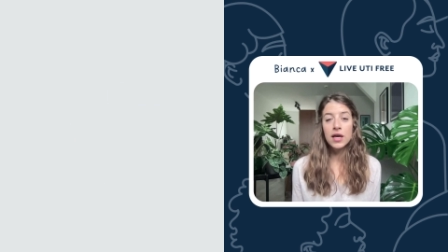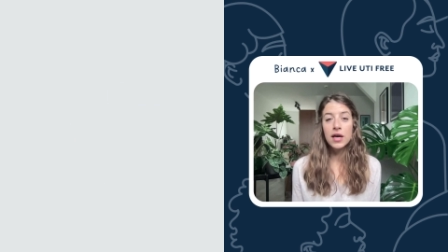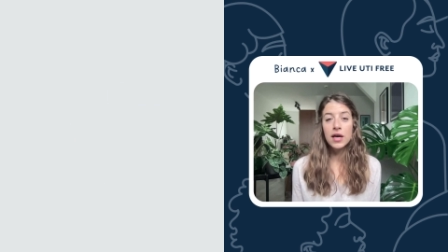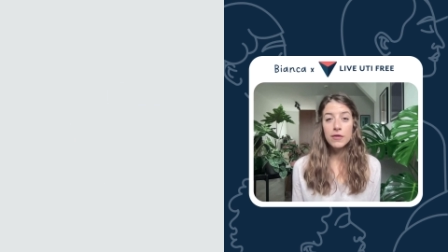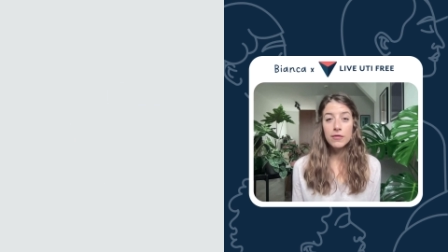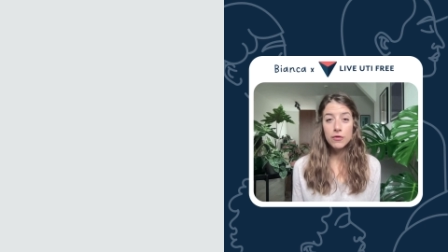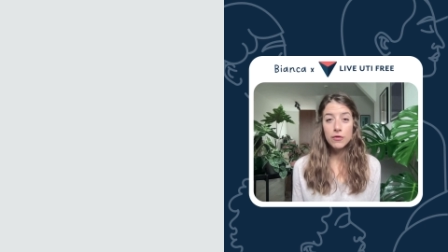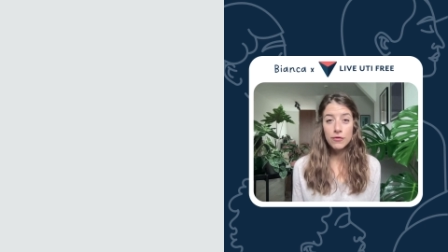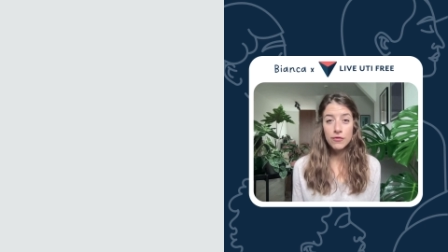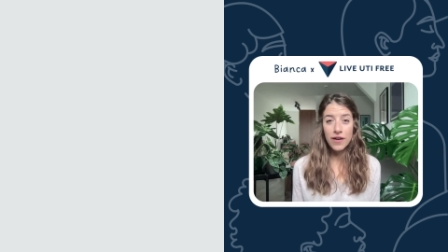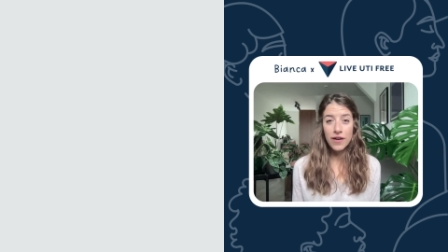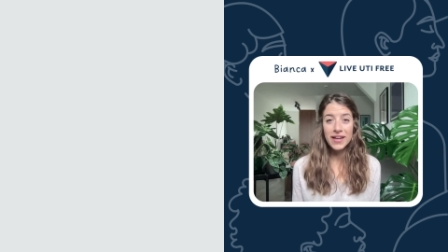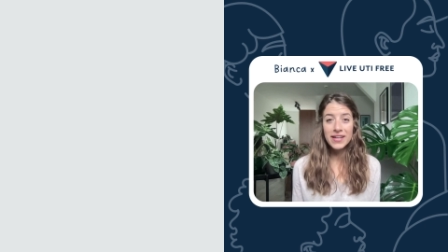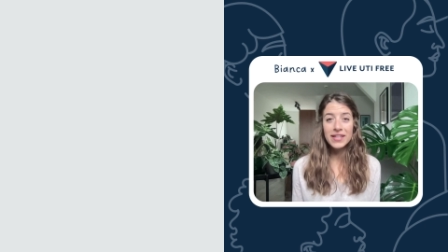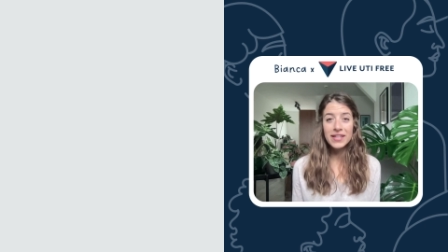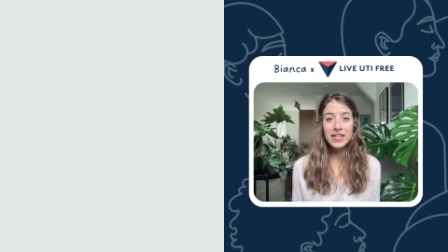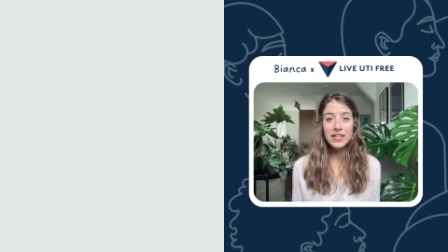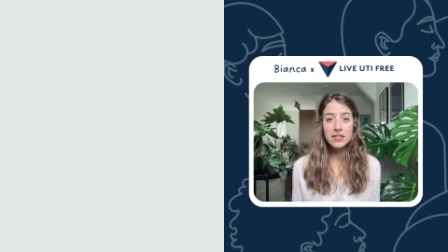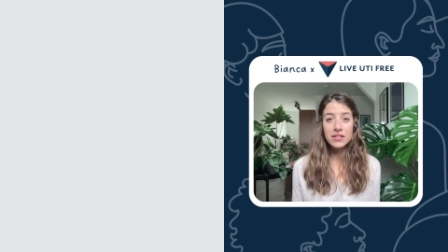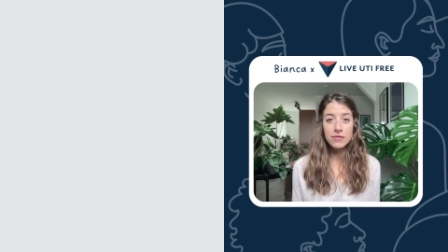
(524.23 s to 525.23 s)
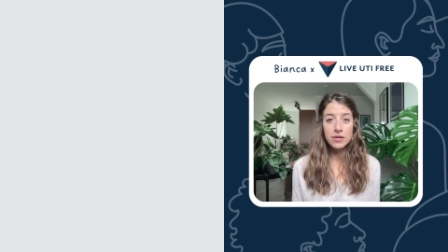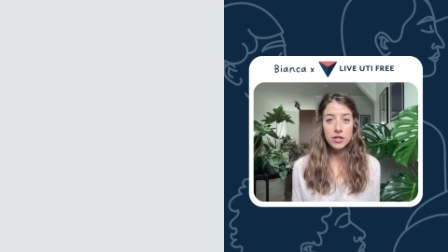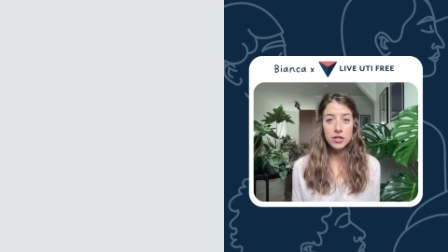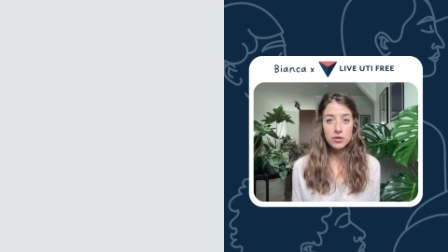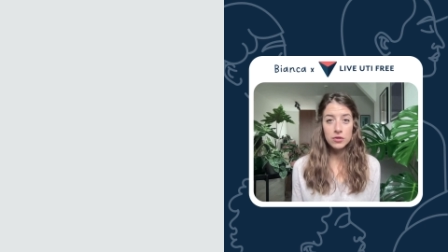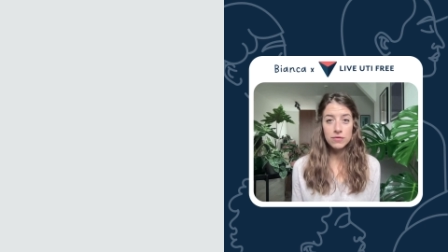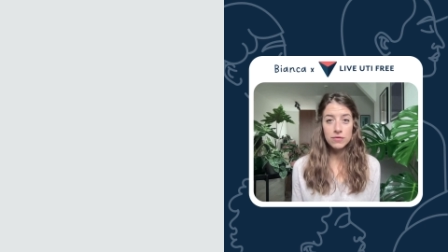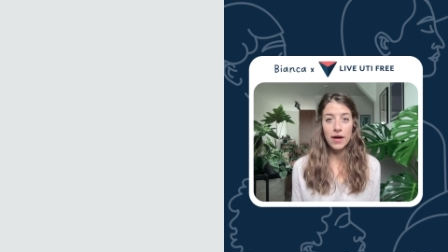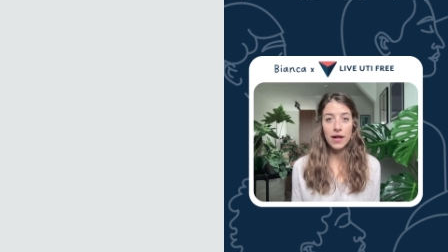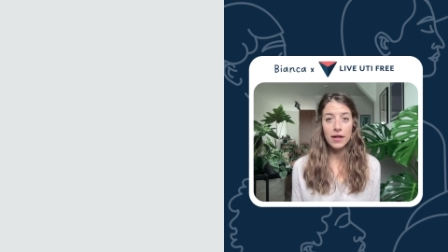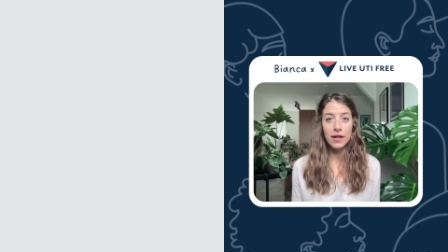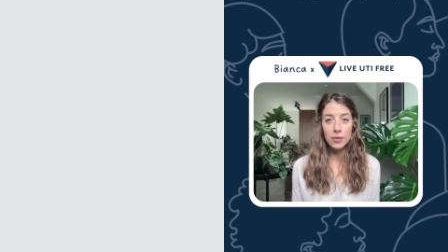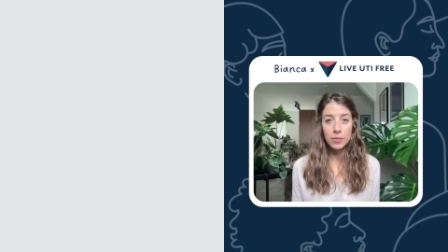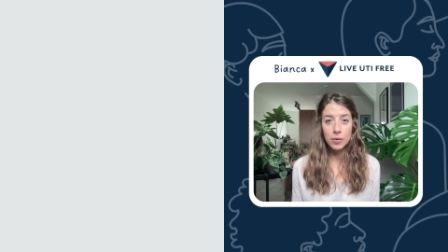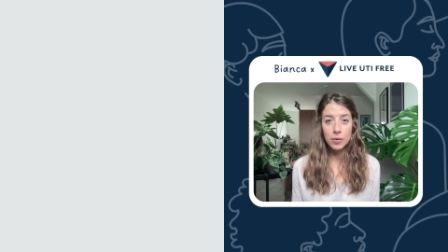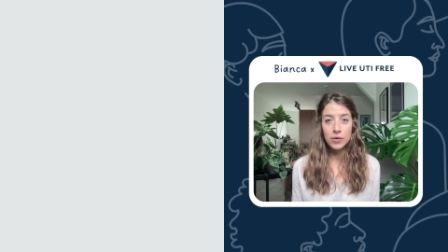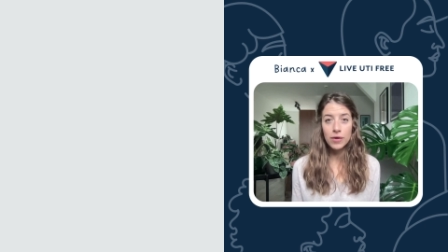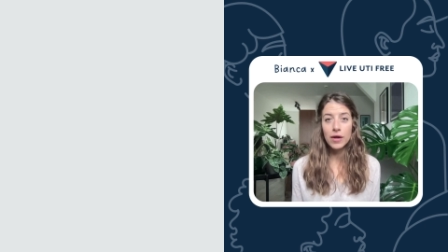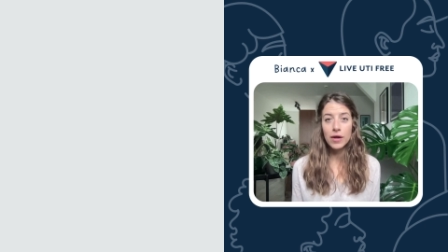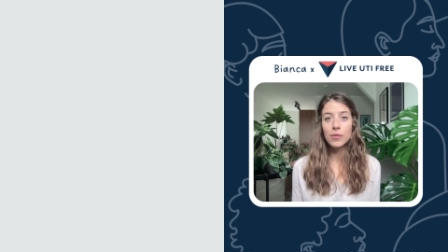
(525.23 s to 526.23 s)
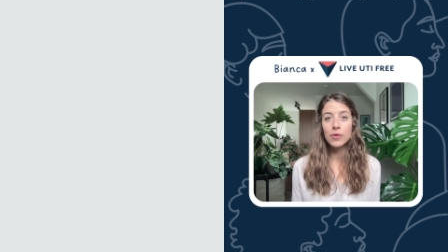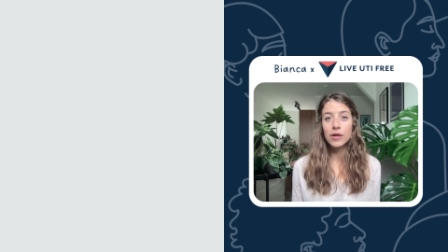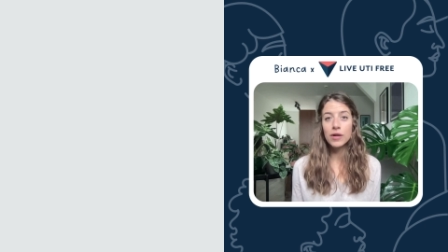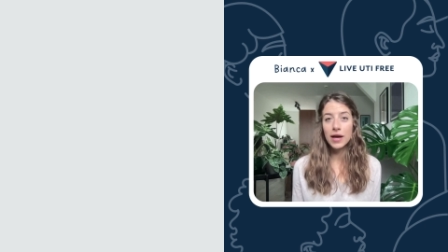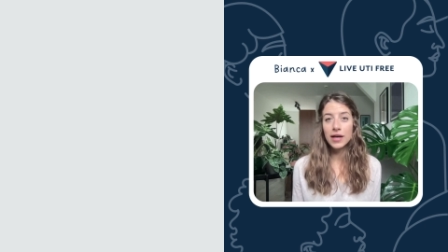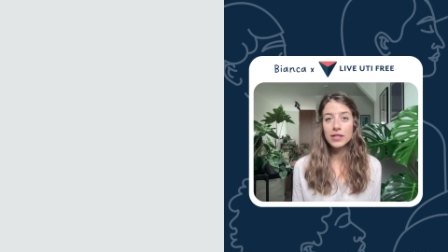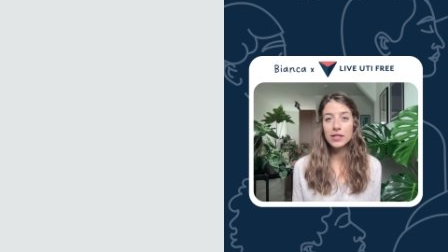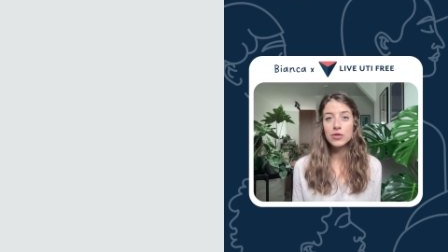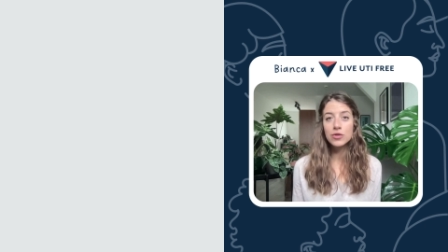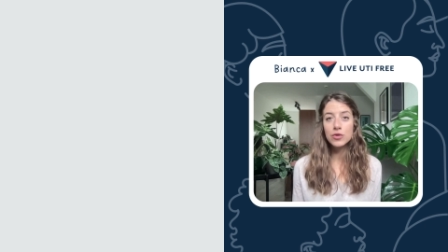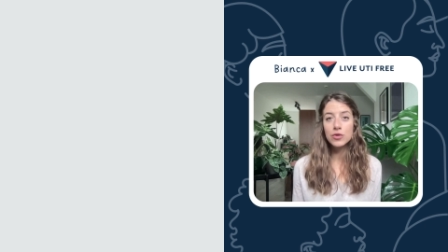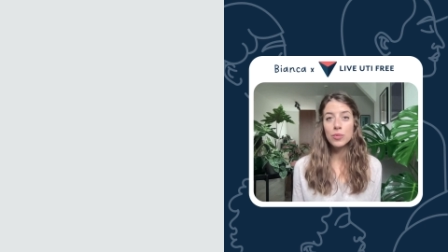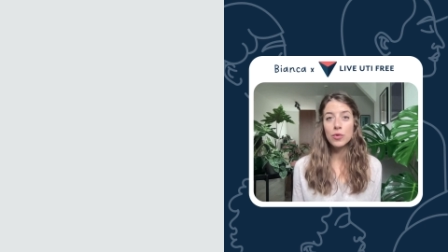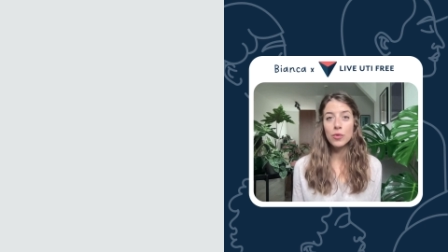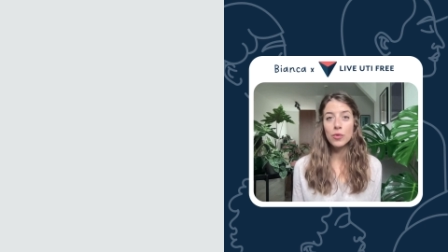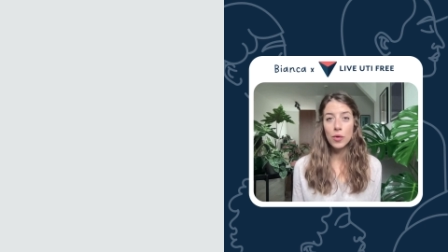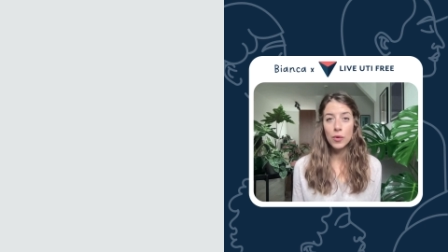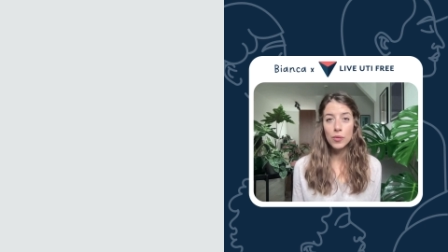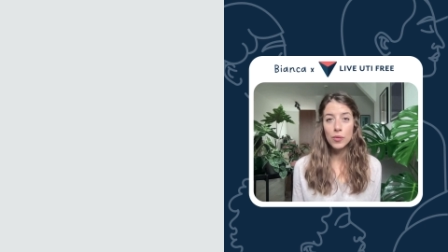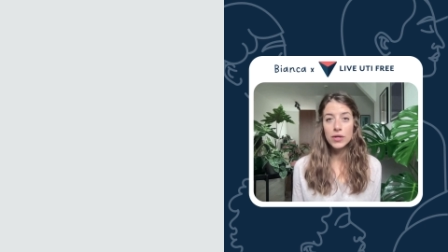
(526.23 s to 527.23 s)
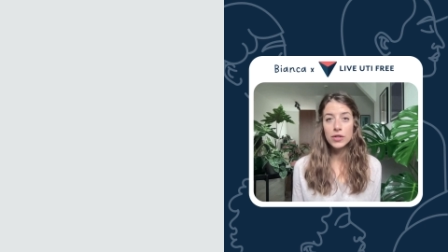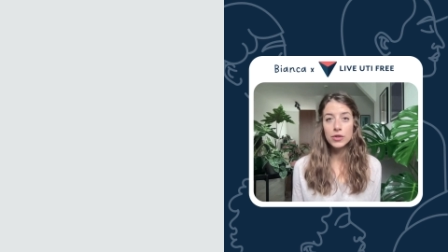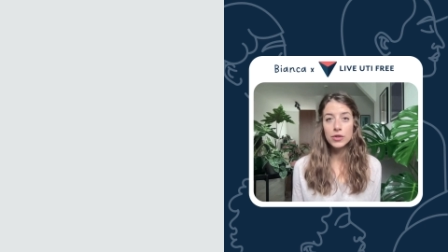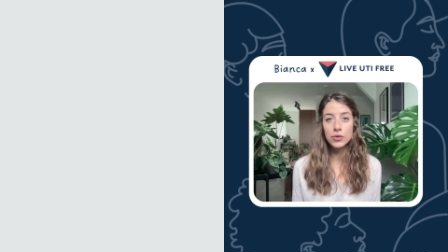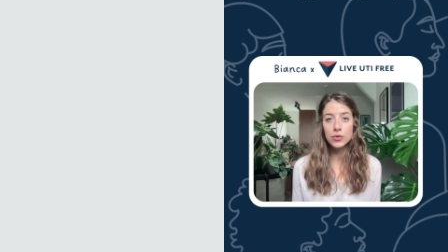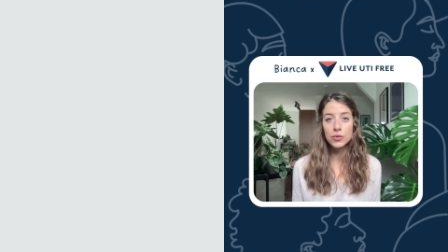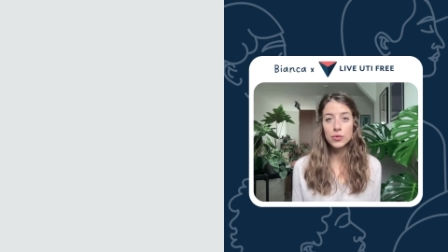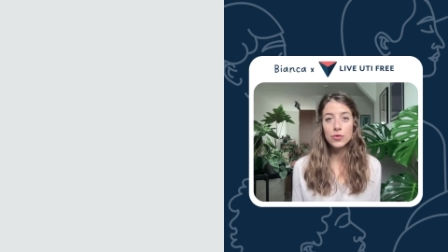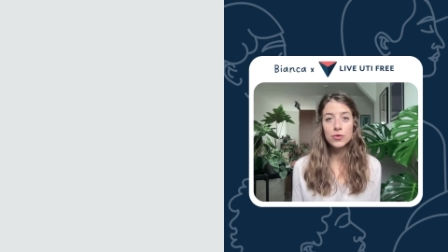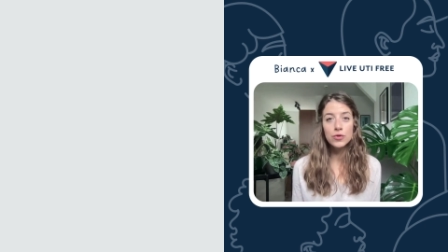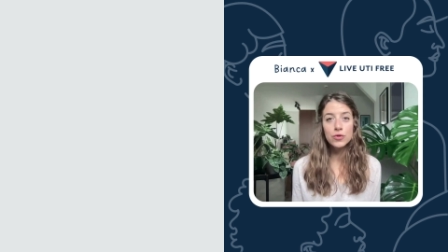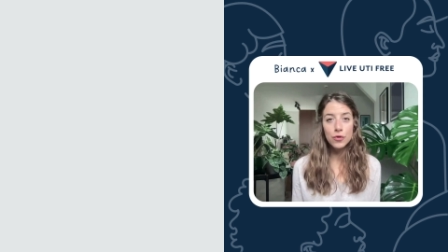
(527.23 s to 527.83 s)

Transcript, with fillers: If you find these videos valuable and would like to support what we do,